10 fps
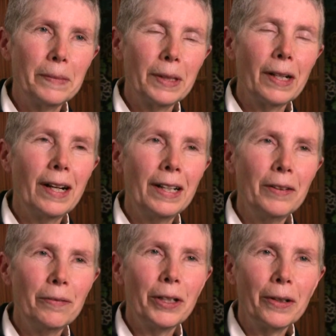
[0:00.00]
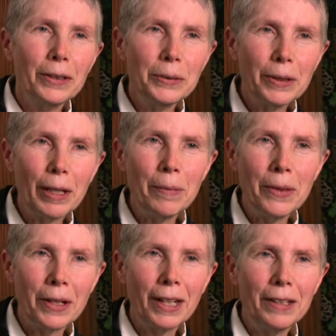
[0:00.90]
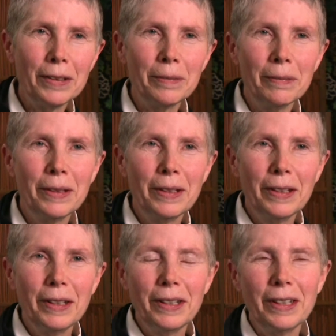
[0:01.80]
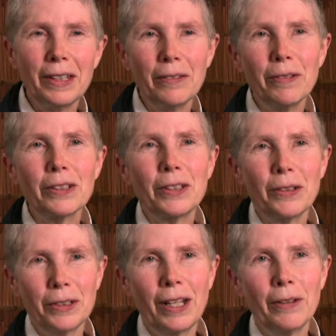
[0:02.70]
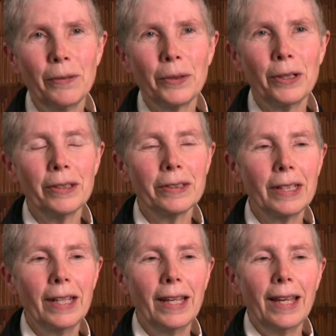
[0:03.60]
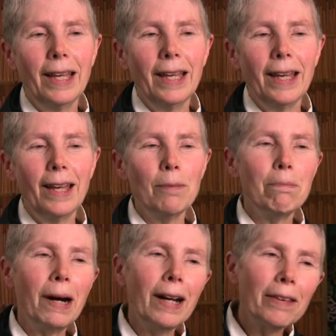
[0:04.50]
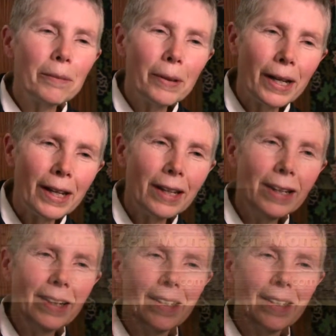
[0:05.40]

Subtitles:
kind fairies who came in the night and fixed our sign for us. And by the way,